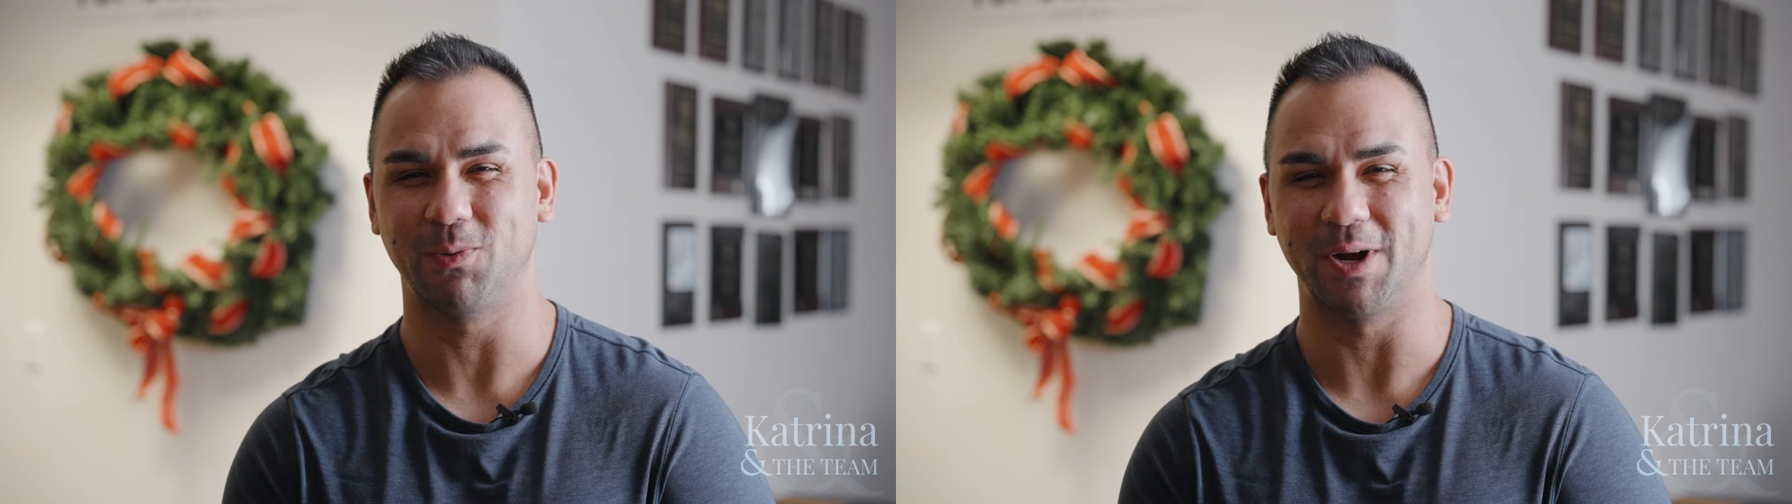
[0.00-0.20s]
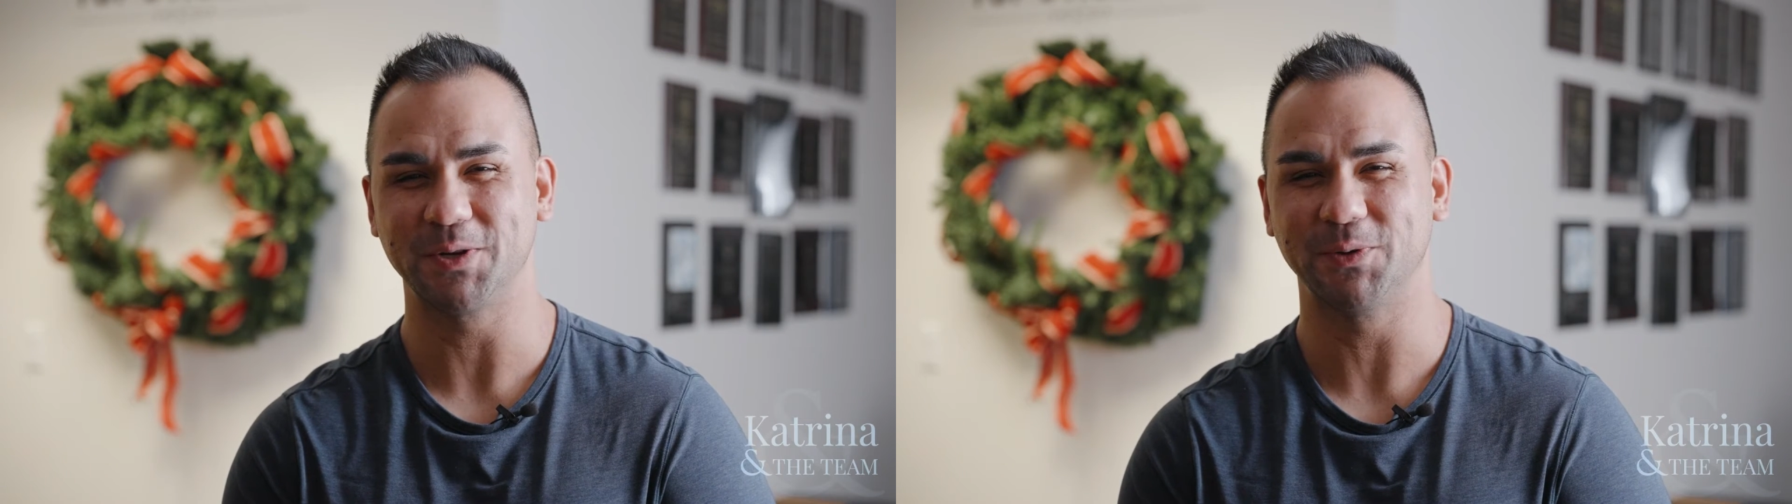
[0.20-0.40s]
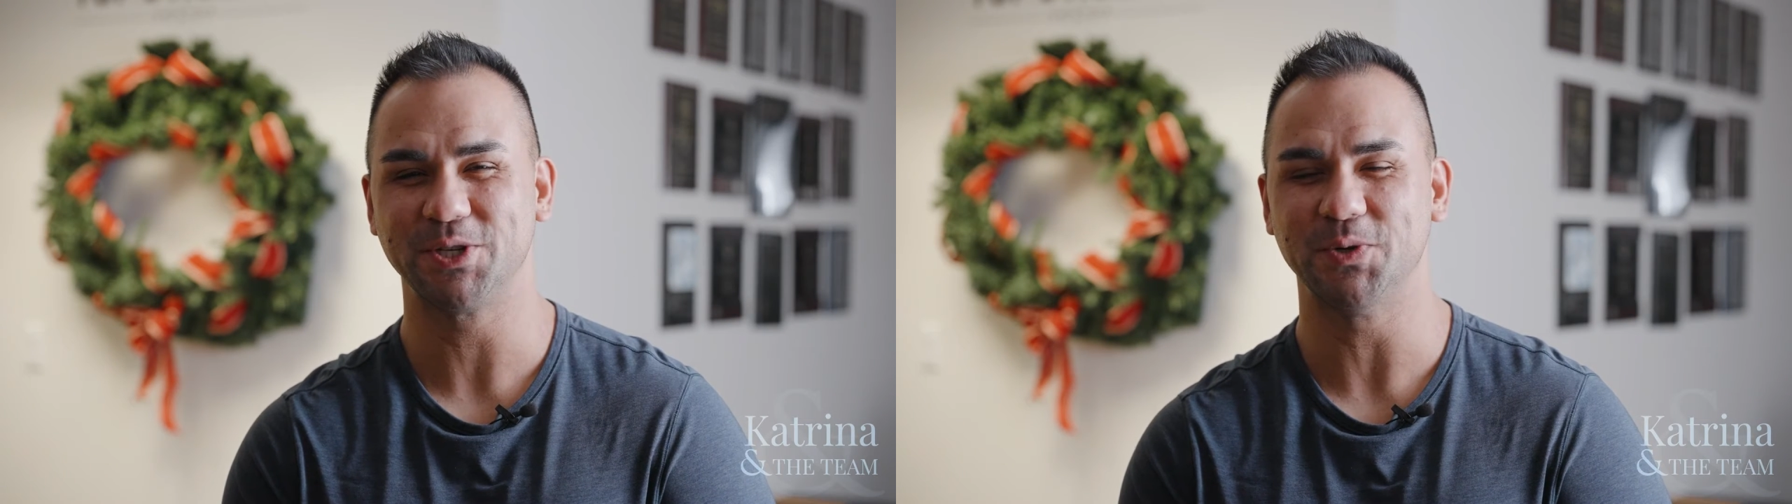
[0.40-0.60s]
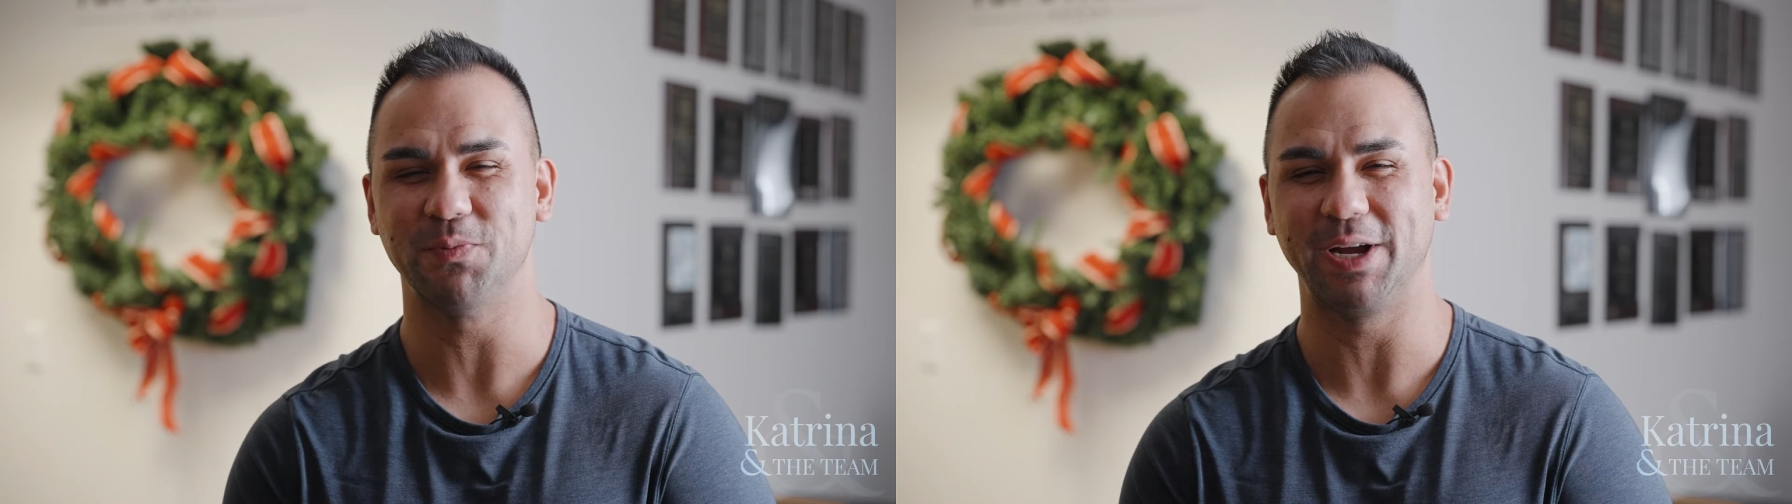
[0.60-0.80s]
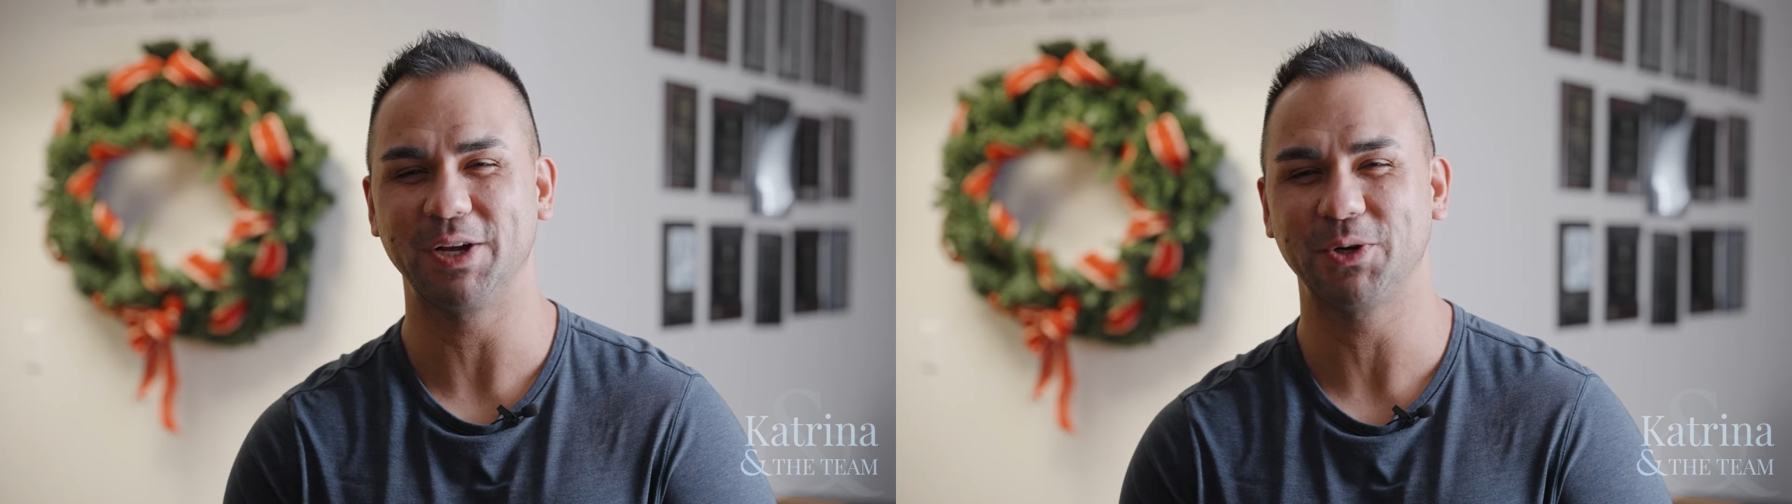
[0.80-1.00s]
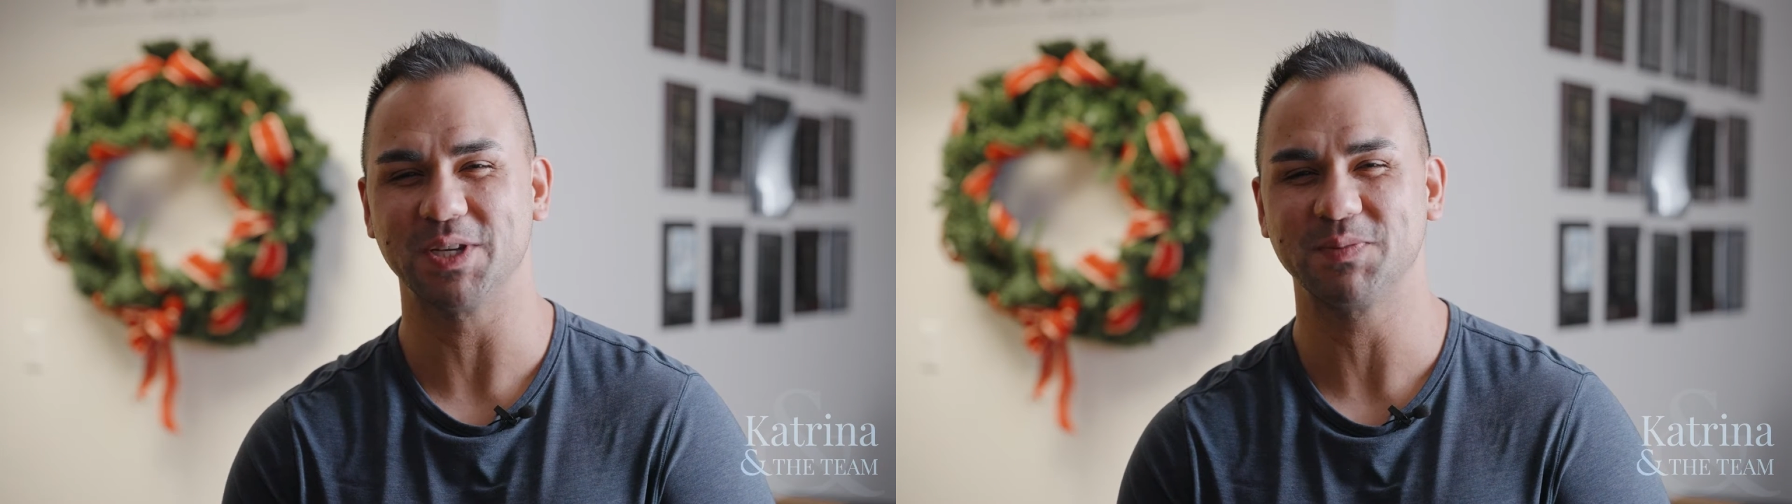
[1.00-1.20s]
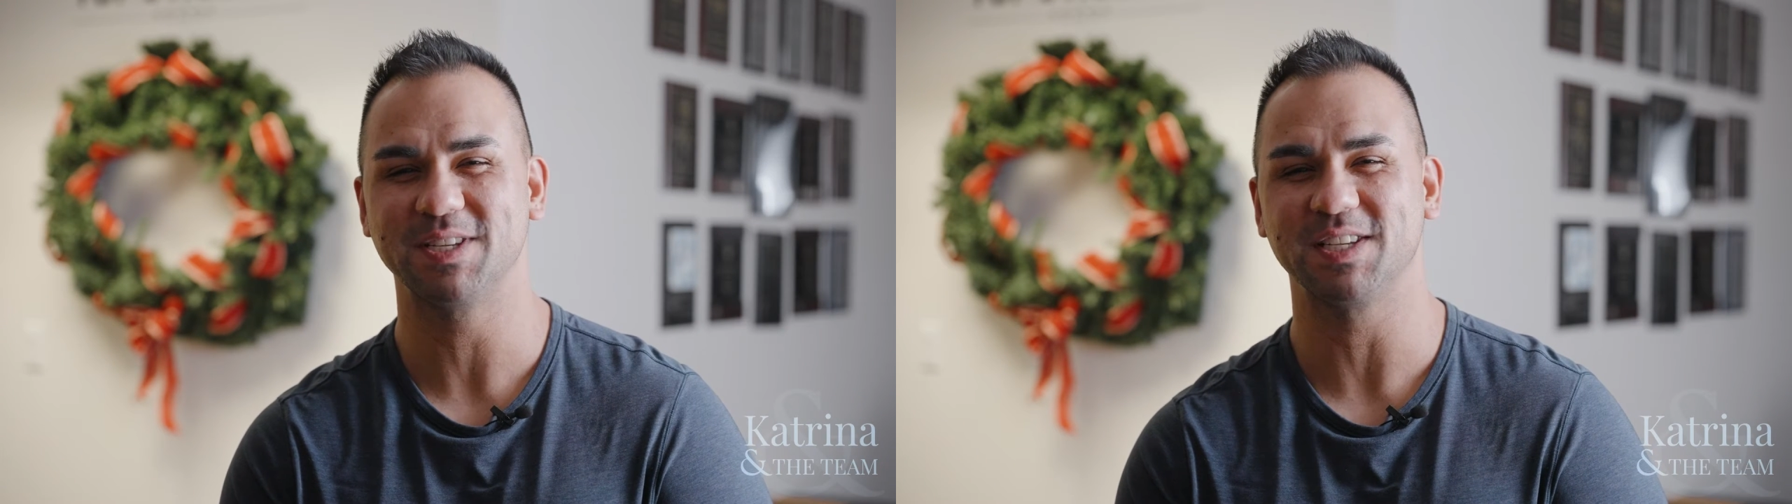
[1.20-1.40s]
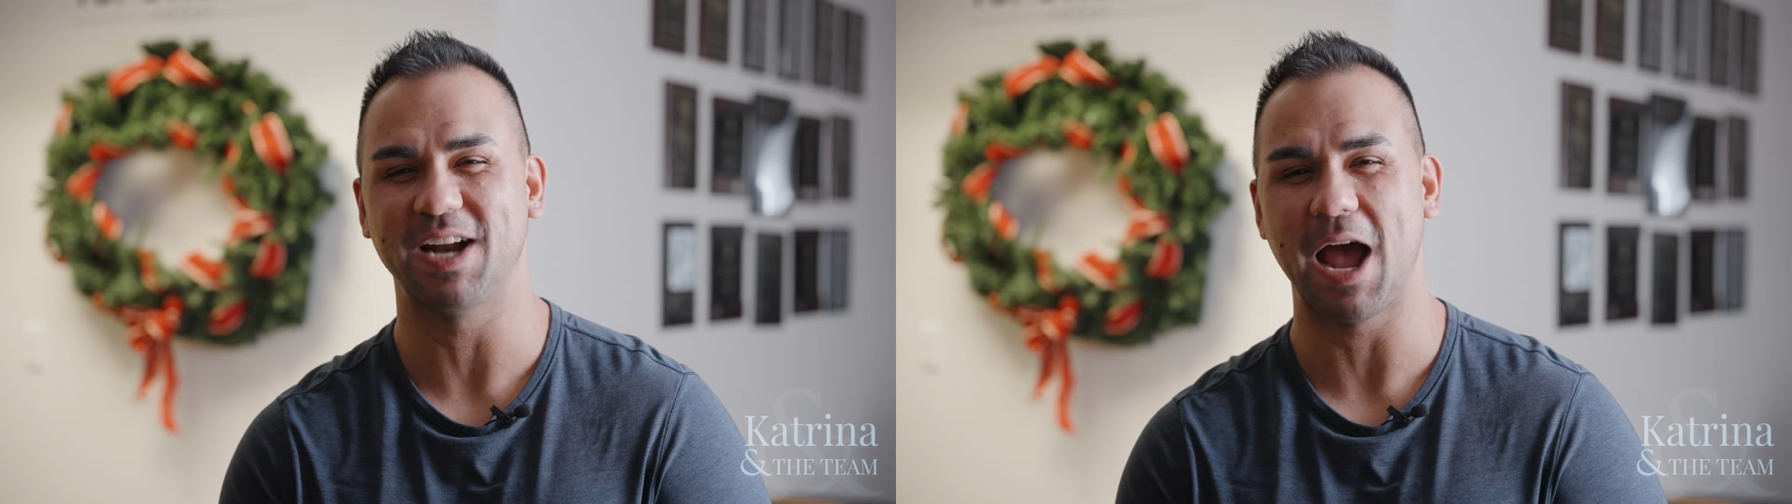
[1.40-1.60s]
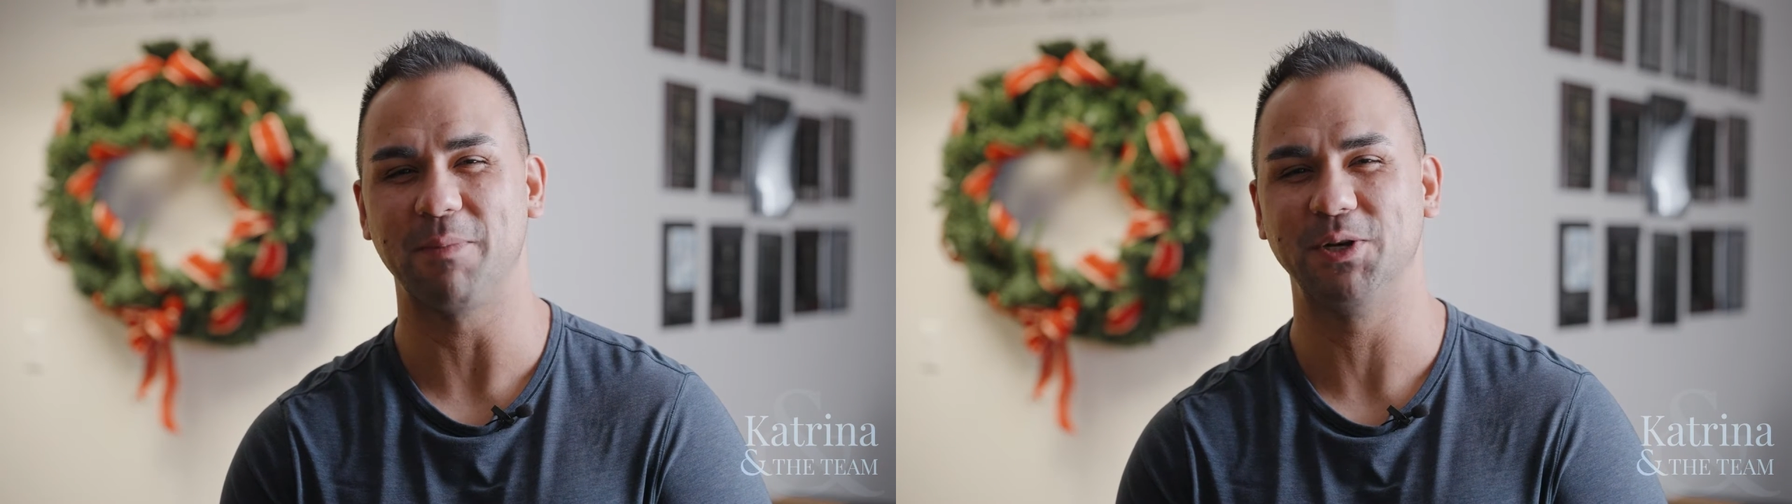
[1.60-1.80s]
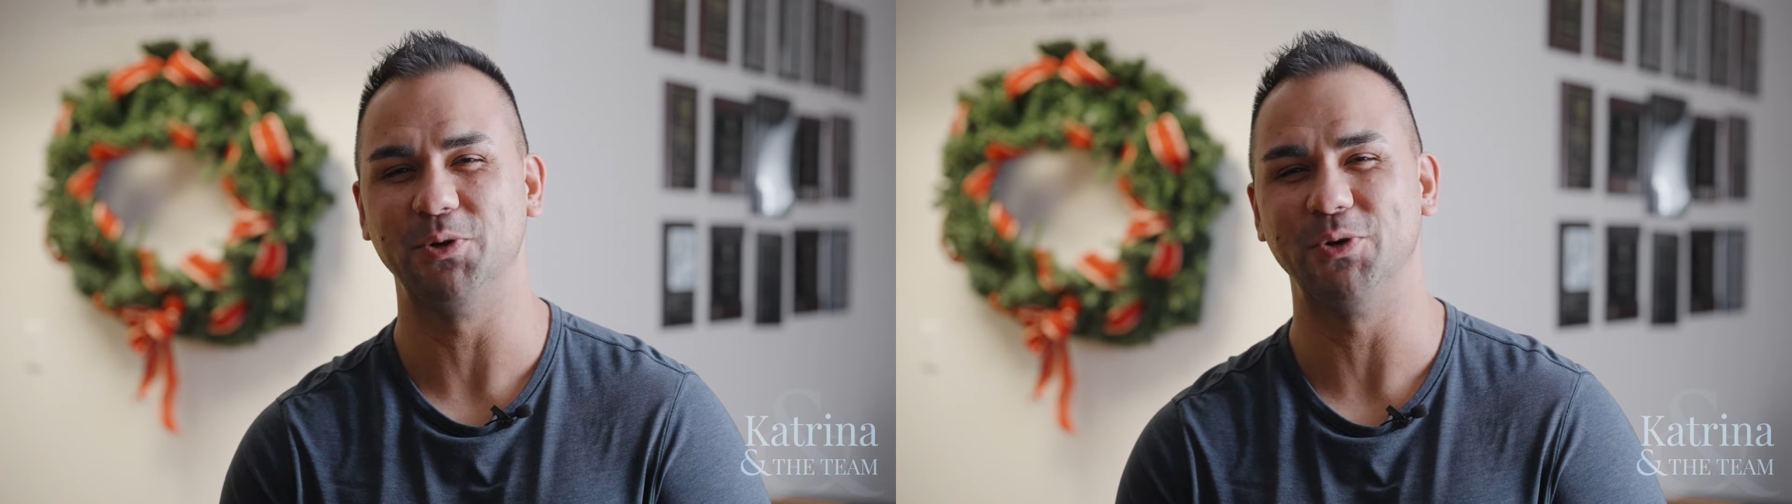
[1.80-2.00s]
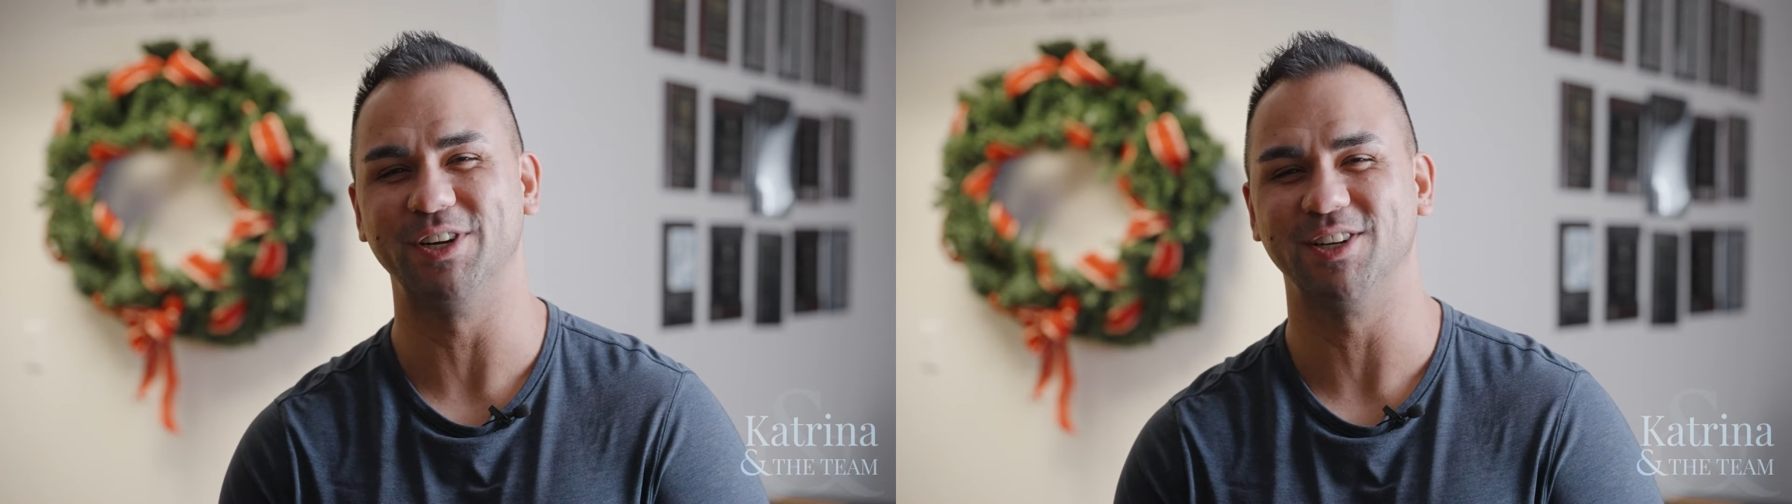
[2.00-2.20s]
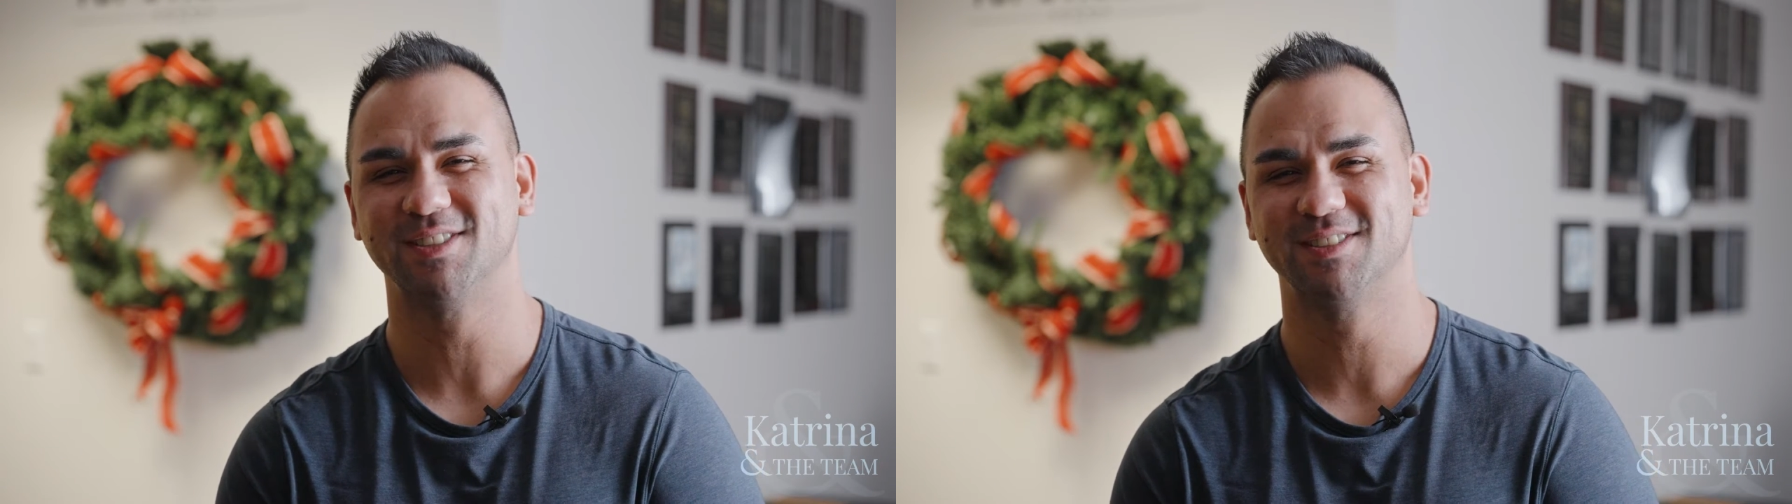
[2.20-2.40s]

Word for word: Wanted to wish you a Merry Christmas and a Happy New Year.